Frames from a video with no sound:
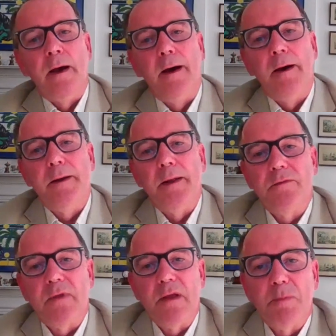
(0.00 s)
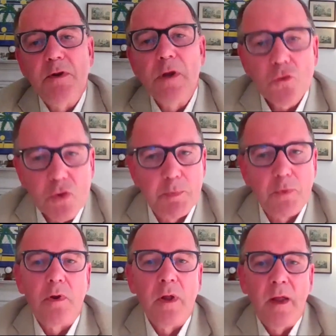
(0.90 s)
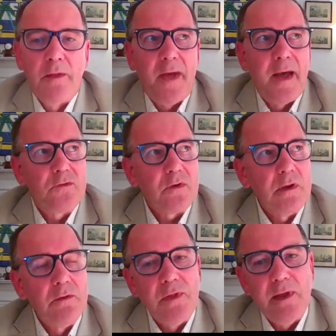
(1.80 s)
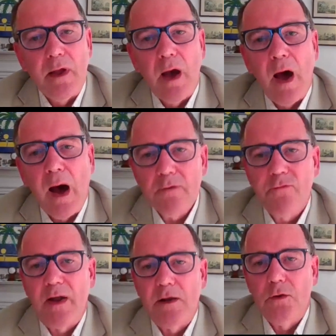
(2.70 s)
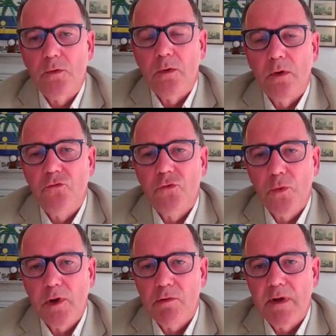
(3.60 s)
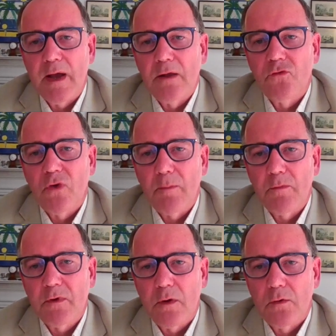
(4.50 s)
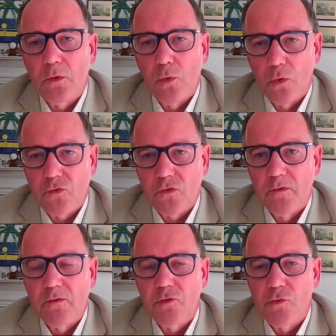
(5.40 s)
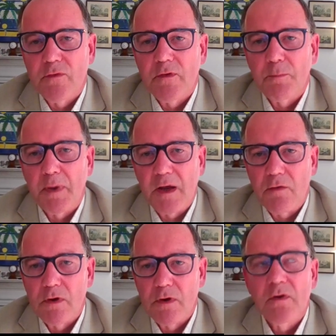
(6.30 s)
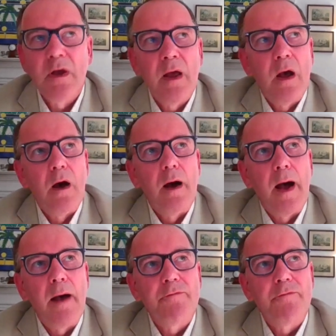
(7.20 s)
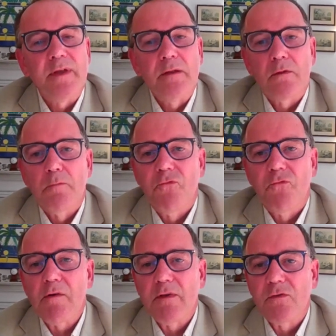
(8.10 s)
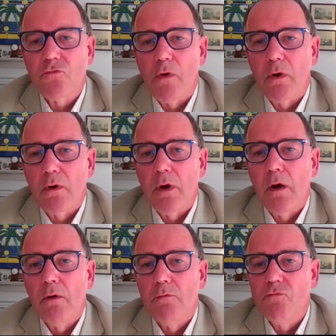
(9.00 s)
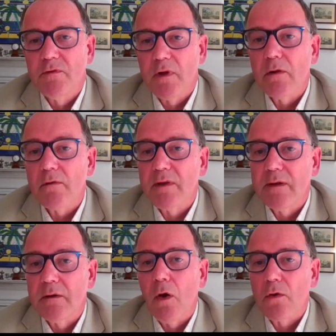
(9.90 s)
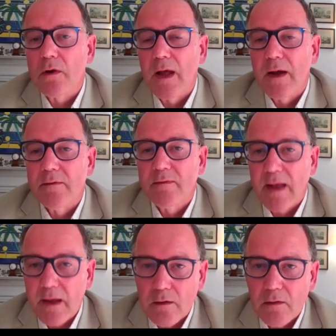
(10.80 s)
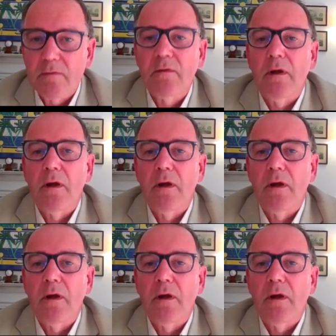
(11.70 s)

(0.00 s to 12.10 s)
It's been notable that the high-value jewellery and gemstone auctions during this period have seen some very strong results in online sales.